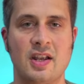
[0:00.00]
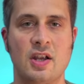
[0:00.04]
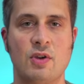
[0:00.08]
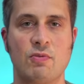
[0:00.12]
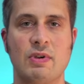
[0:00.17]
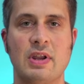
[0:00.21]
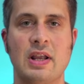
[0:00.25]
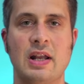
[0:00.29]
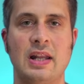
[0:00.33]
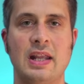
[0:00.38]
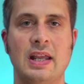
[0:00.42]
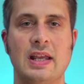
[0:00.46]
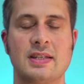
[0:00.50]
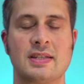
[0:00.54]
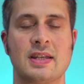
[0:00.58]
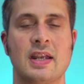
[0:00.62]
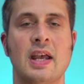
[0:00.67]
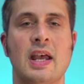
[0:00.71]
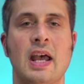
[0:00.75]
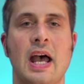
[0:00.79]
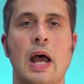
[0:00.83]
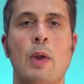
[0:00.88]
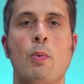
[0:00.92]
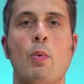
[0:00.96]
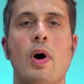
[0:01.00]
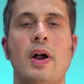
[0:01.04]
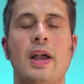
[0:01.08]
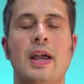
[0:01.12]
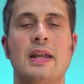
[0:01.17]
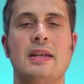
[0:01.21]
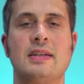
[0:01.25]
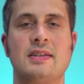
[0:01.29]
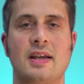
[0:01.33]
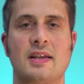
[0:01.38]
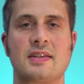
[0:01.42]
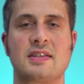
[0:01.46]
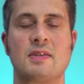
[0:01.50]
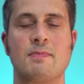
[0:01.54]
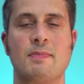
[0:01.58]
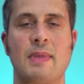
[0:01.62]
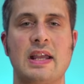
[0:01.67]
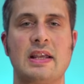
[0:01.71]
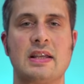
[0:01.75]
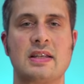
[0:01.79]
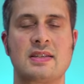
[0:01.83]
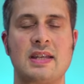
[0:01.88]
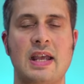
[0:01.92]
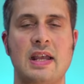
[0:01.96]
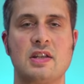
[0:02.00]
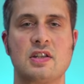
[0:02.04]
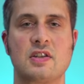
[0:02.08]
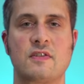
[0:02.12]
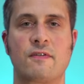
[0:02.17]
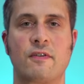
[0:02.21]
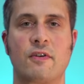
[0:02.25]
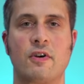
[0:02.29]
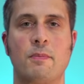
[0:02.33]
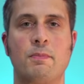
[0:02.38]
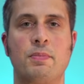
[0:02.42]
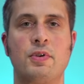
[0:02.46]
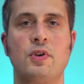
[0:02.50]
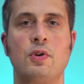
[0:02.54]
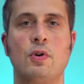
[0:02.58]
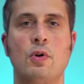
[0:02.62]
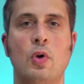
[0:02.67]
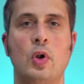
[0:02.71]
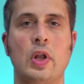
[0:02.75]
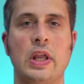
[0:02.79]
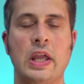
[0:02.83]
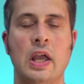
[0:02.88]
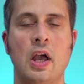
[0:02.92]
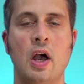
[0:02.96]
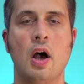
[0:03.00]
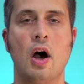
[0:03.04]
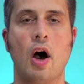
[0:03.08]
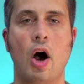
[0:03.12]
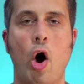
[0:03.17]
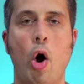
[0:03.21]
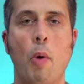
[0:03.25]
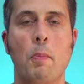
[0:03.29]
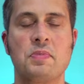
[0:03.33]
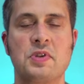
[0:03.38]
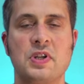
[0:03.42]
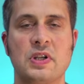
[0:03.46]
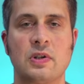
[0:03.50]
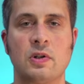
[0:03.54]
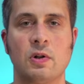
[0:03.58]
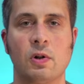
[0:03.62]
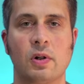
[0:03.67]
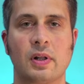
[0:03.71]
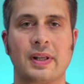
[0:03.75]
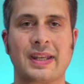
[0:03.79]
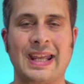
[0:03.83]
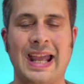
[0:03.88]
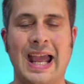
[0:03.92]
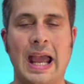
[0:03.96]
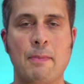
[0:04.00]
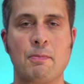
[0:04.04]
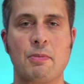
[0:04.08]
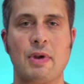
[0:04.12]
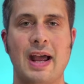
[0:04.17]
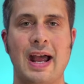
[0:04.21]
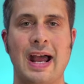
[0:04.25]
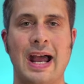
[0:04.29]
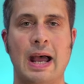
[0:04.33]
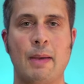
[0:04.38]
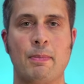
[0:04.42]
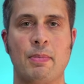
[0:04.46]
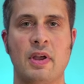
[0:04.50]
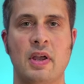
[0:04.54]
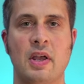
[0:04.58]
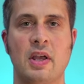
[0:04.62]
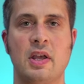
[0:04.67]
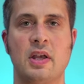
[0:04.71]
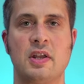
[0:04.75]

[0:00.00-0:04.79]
really is and why it doesn't make sense for a purely optical camera app